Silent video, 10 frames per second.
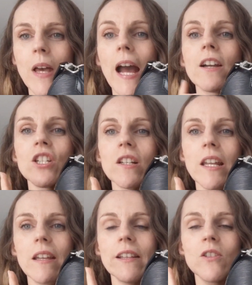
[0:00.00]

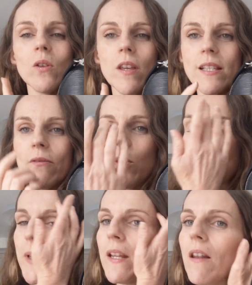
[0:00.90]
Actually, there's two things I've
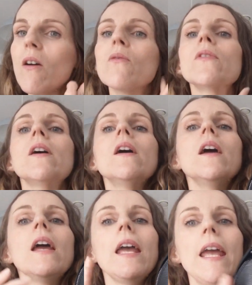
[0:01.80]
always been in love
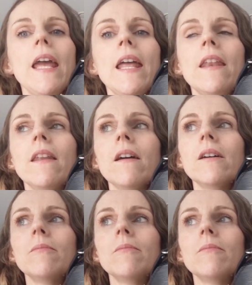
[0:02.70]
in